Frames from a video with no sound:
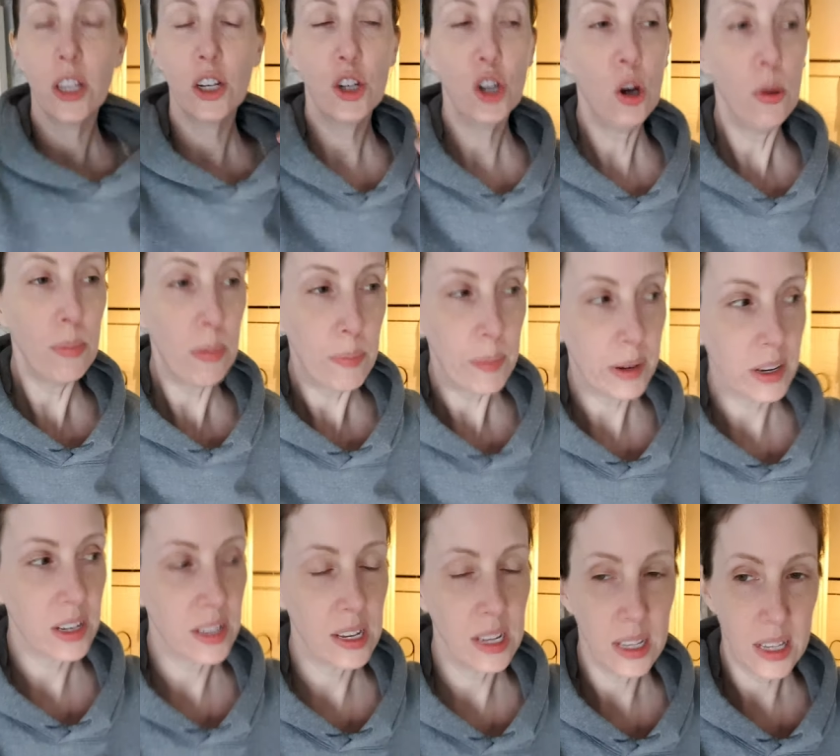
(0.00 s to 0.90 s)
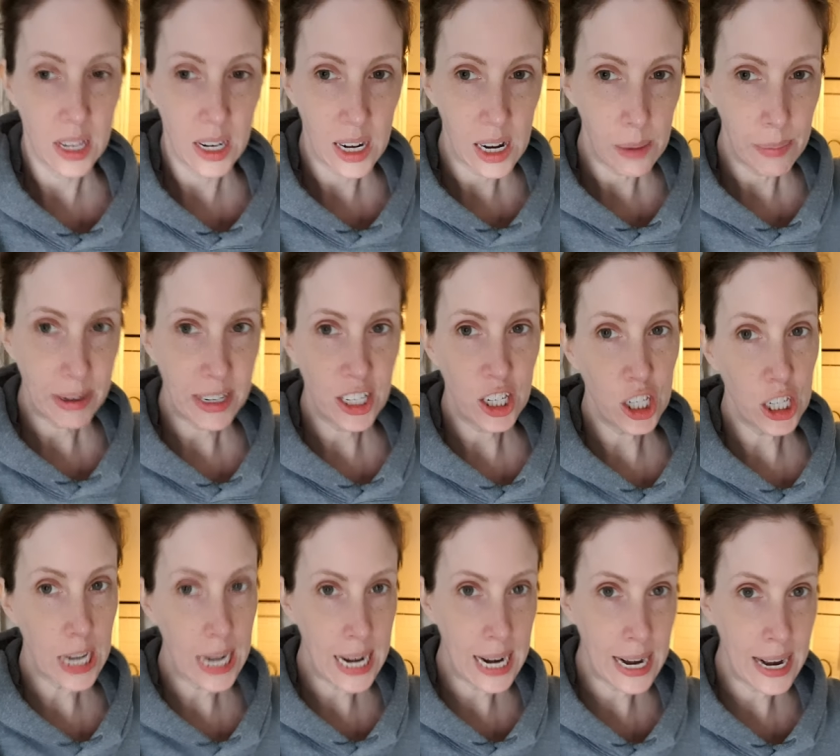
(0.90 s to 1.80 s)
top because it's a little bit
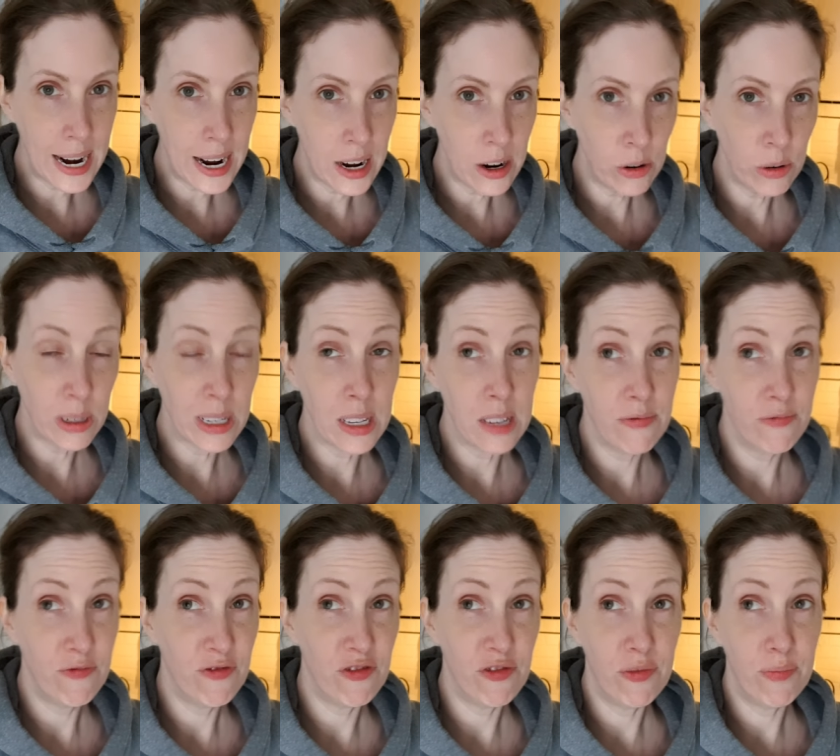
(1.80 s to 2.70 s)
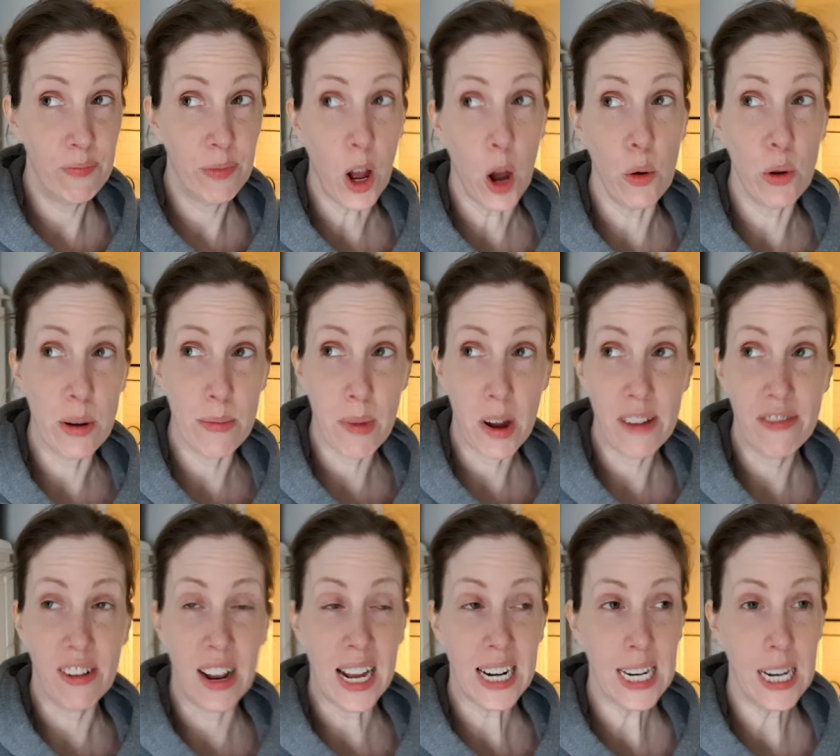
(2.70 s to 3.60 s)
chilly now. It's cold in my
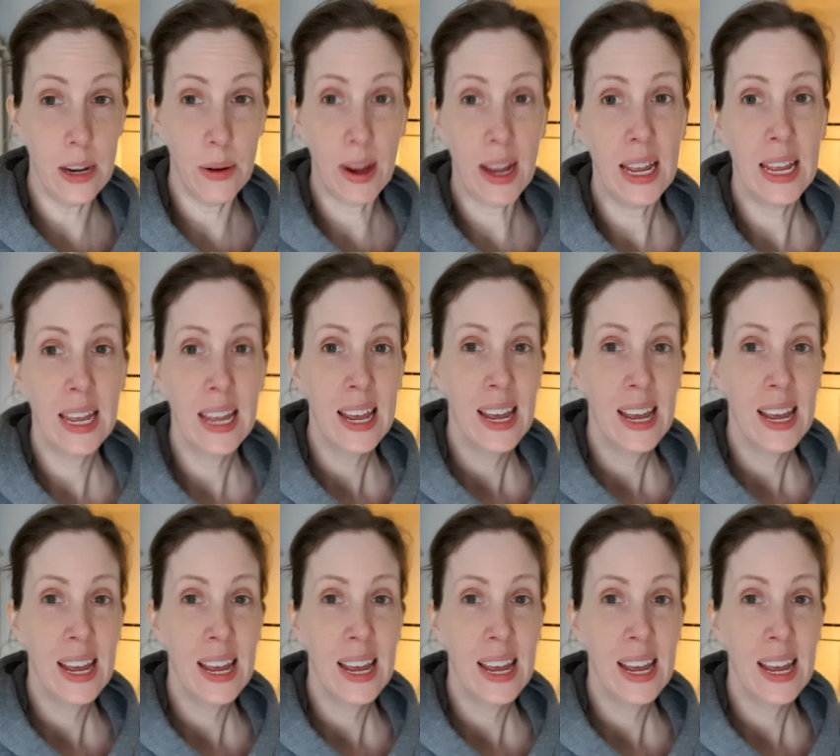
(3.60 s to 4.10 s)
flat anyway.